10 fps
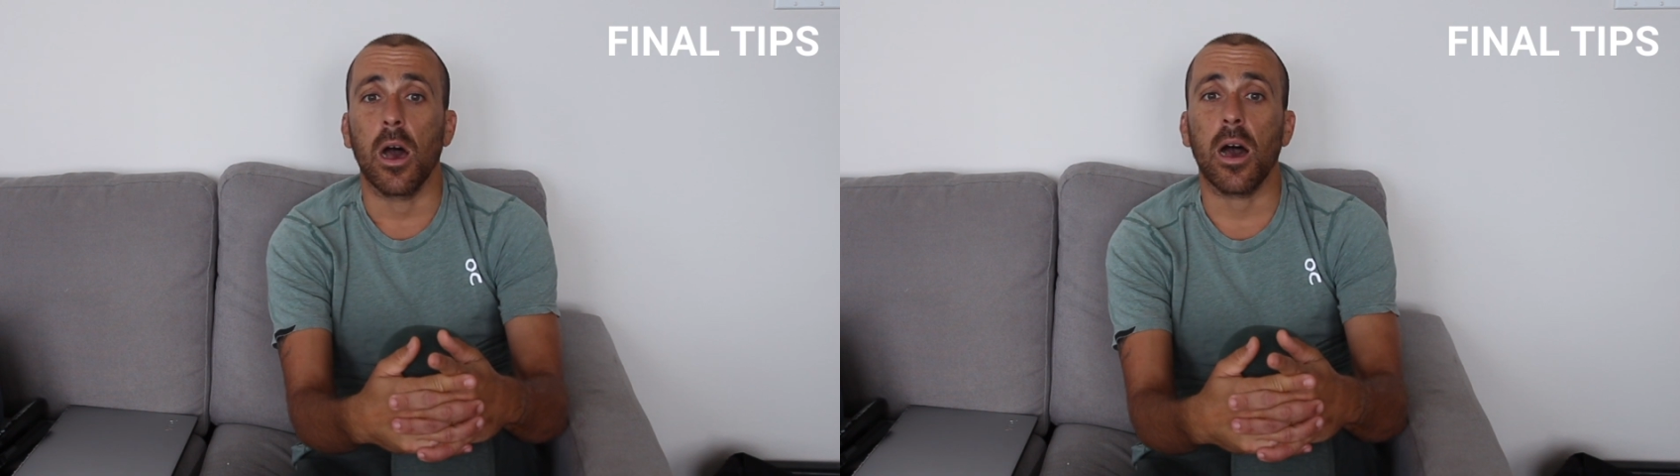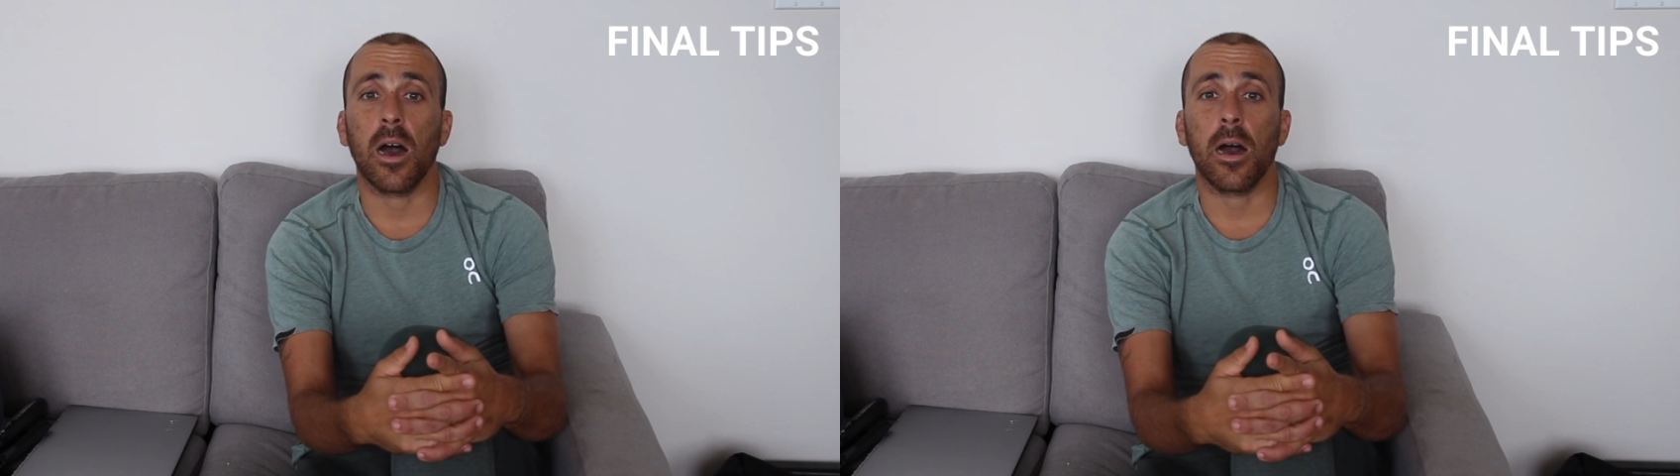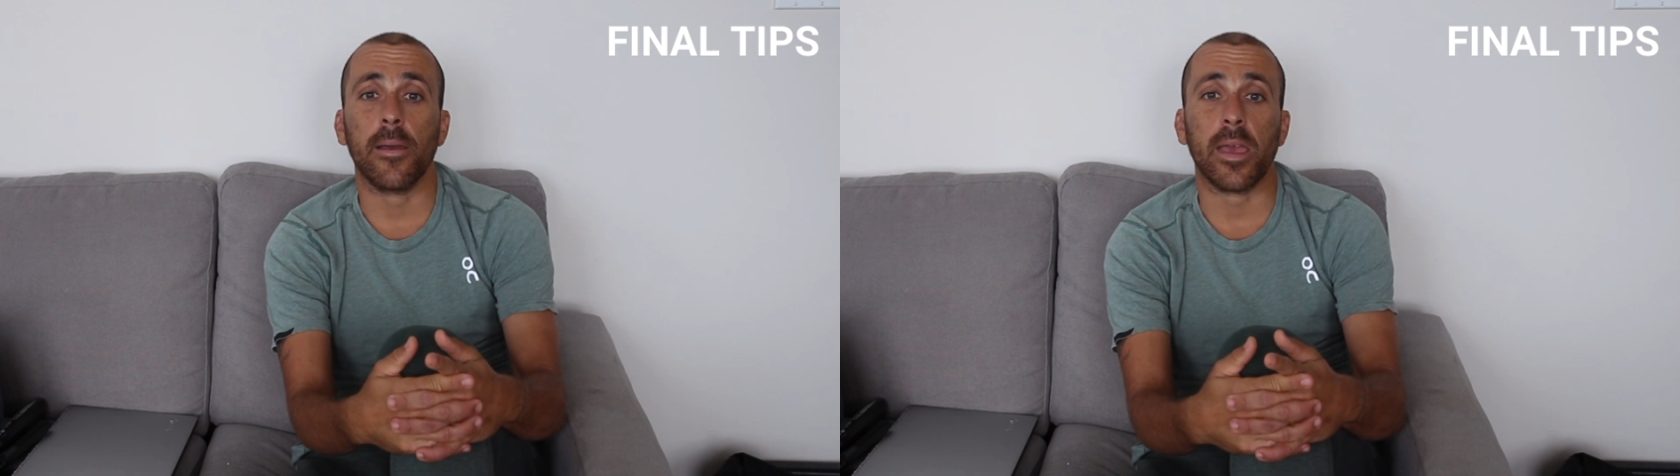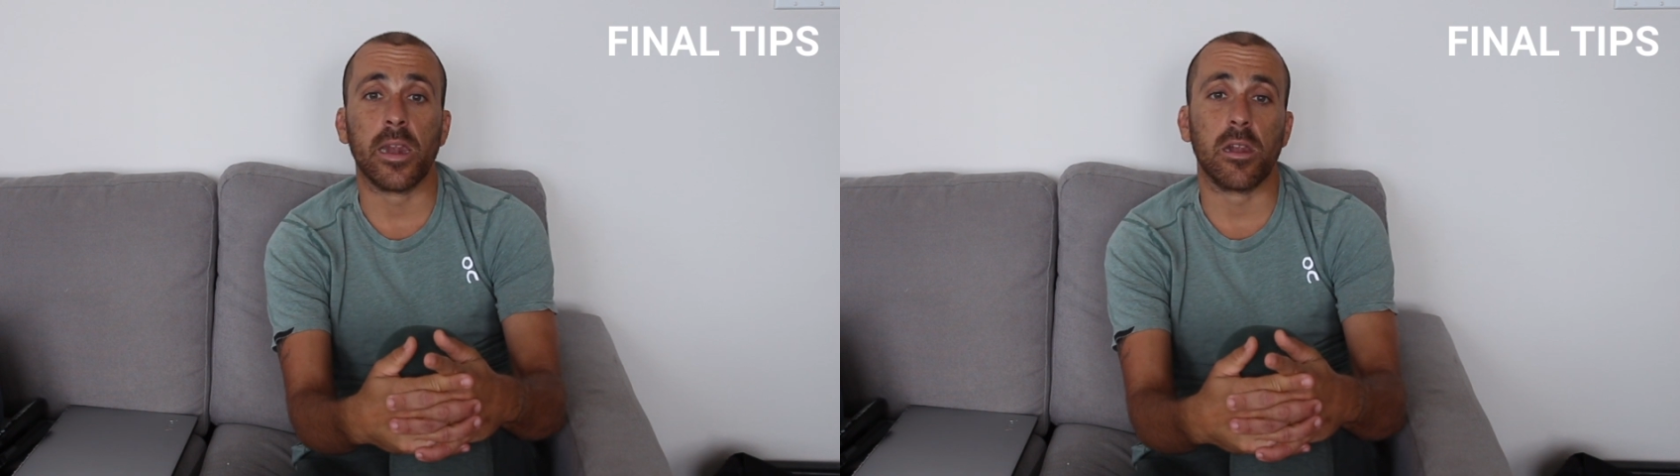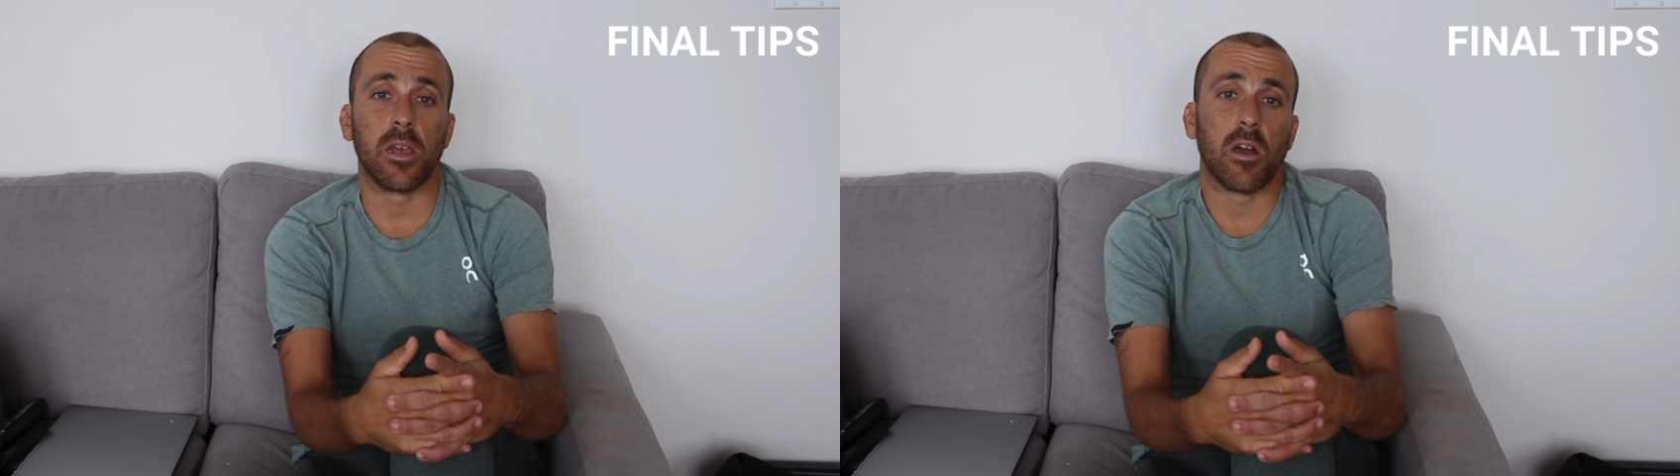
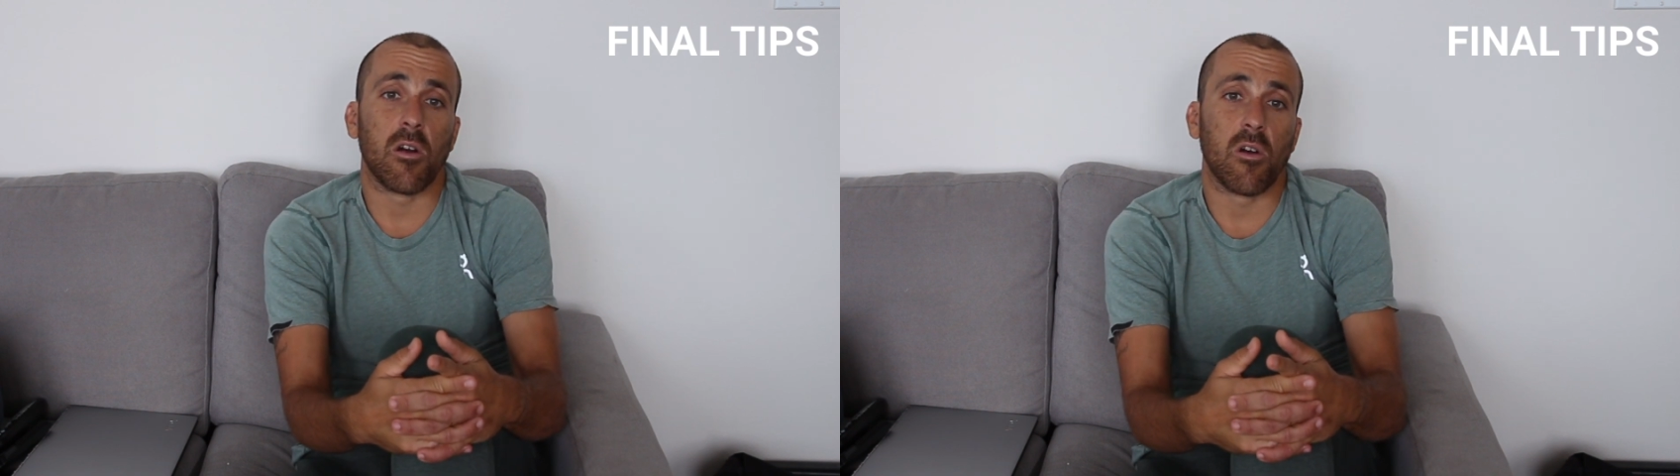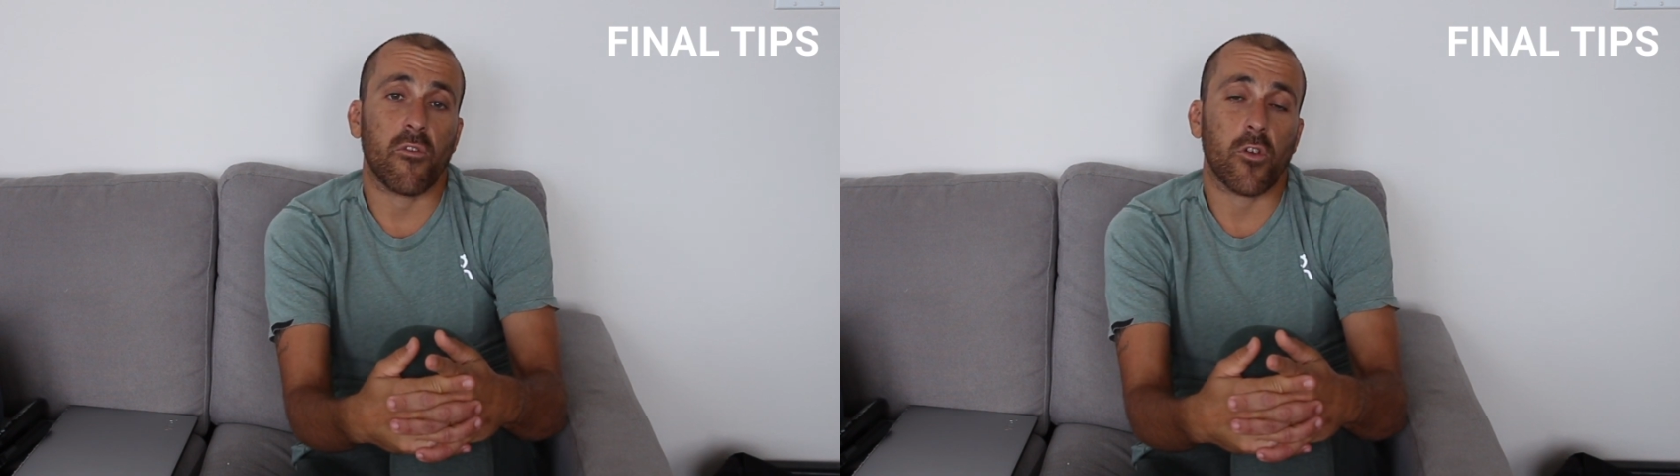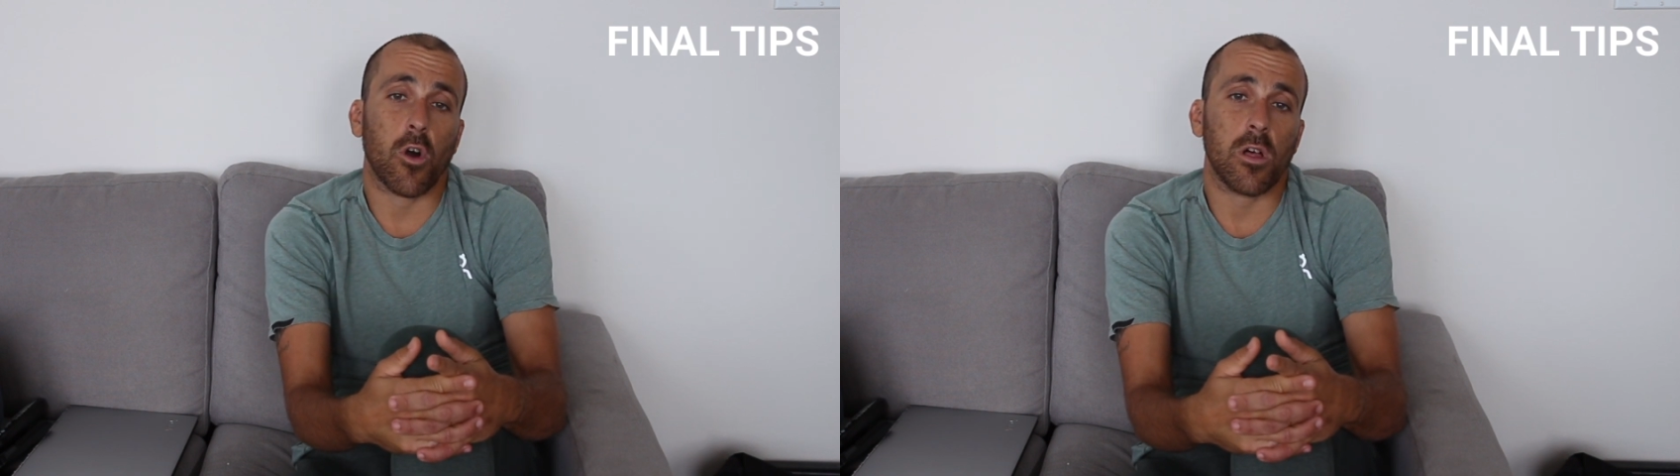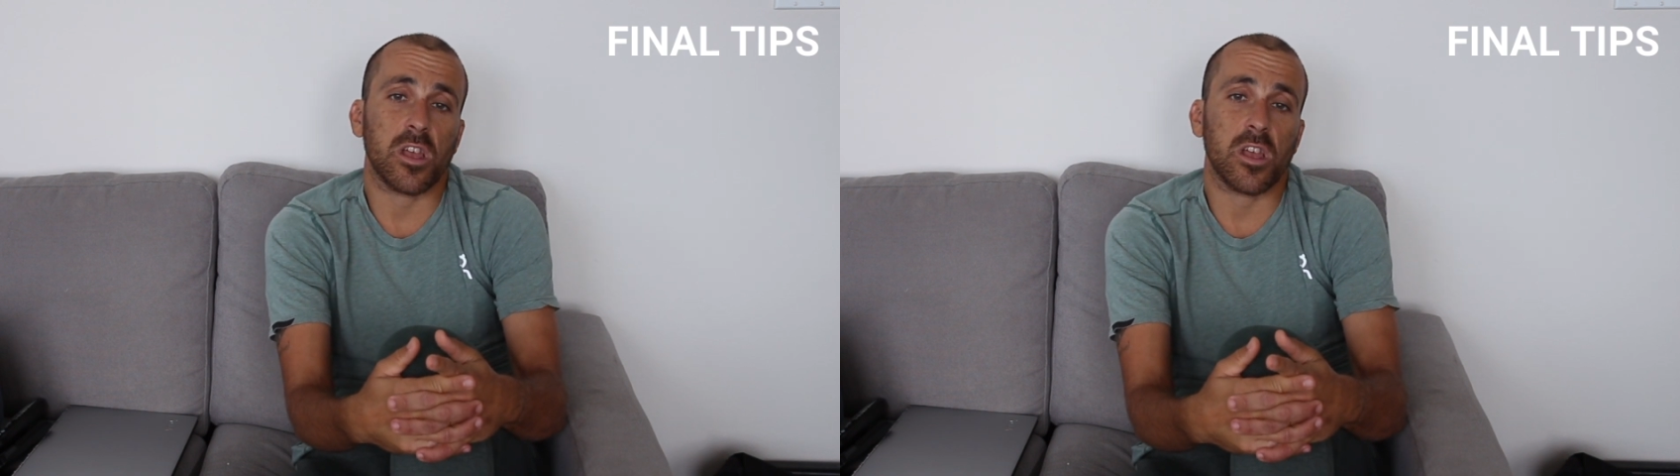And overall,